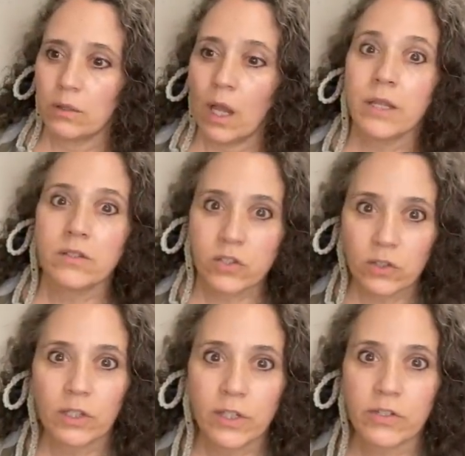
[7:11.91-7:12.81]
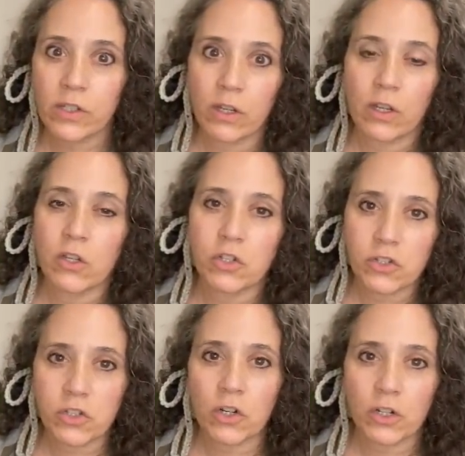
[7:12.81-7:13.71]
unsolicited and
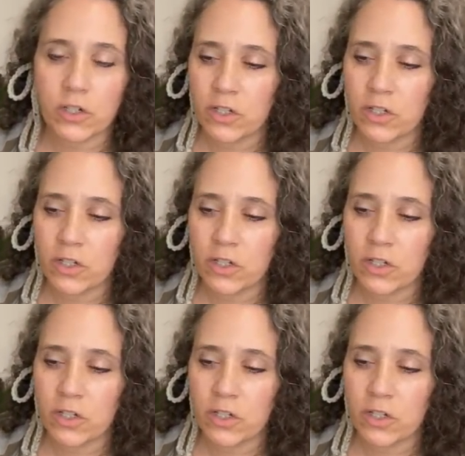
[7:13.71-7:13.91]
just start